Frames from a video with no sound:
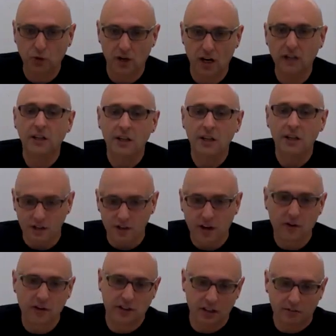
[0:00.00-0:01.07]
contract
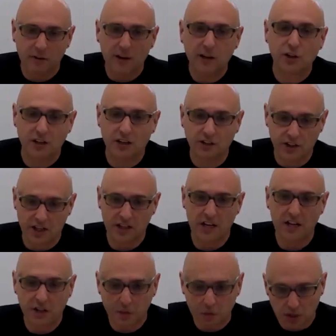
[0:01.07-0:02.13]
inherits that functionality
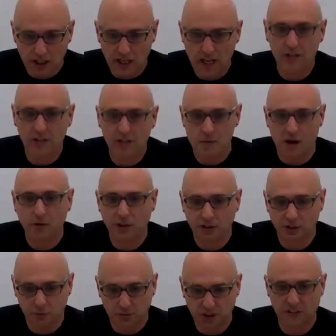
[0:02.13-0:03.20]
and can communicate about
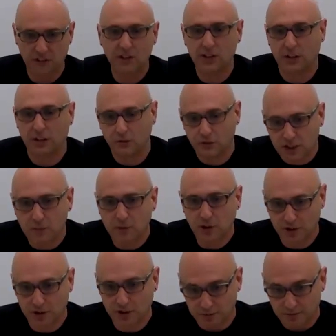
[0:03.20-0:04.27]
the specific set of
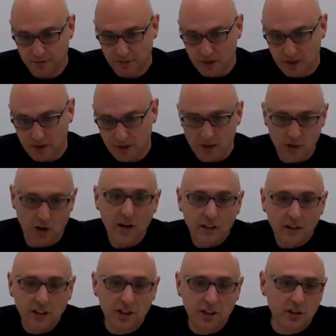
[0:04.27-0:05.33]
subjects.
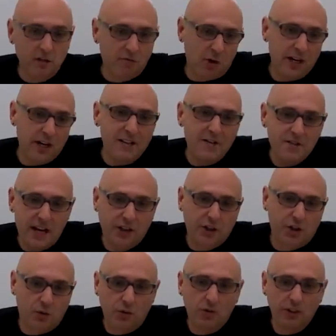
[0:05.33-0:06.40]
So this is a very
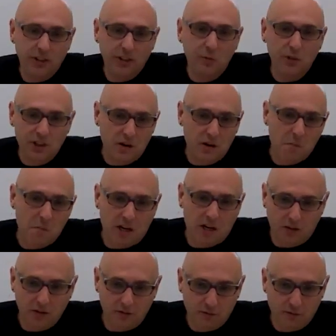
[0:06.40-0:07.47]
natural linguistic
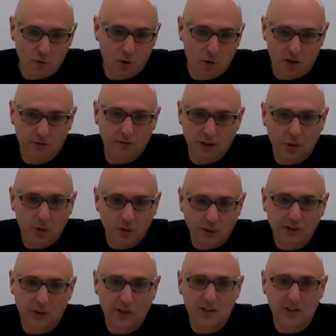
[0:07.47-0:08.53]
model for
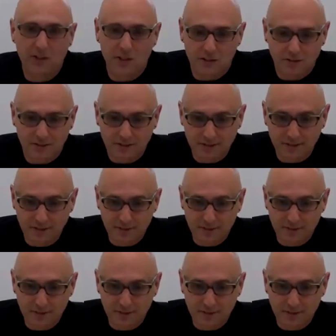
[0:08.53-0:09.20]
interactivity.